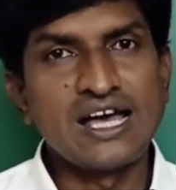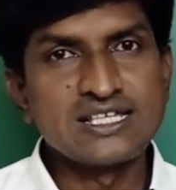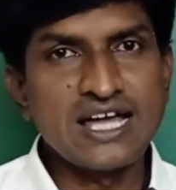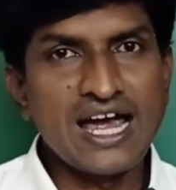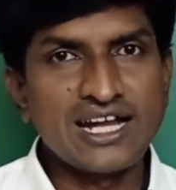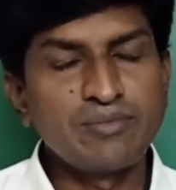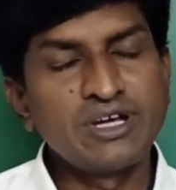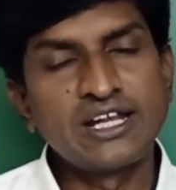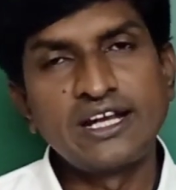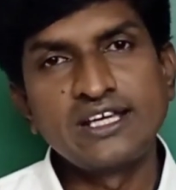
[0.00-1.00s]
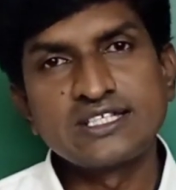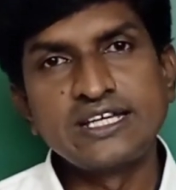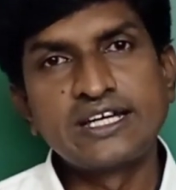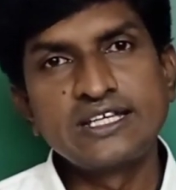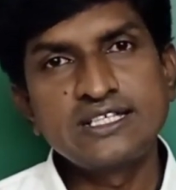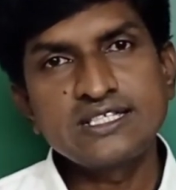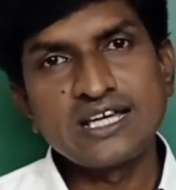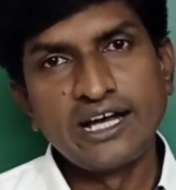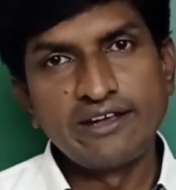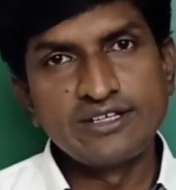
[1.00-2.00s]
As the atomic radius
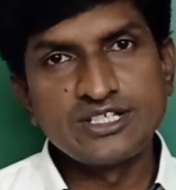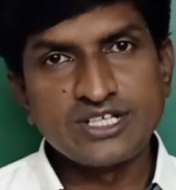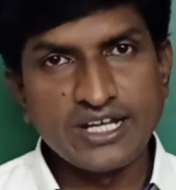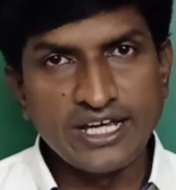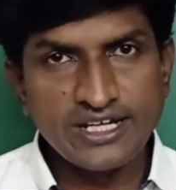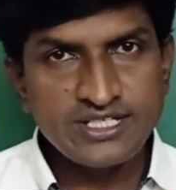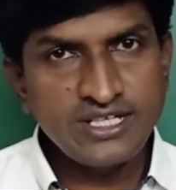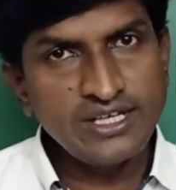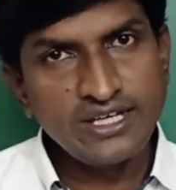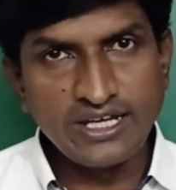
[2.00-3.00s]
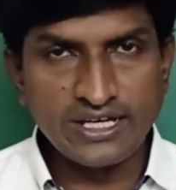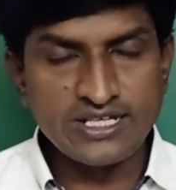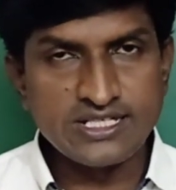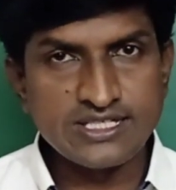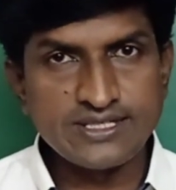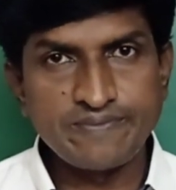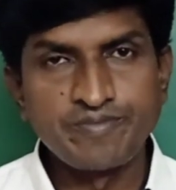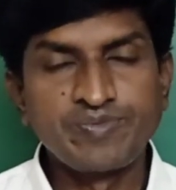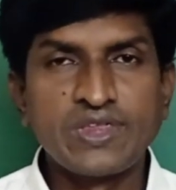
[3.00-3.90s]
decreases, ionization energy increases.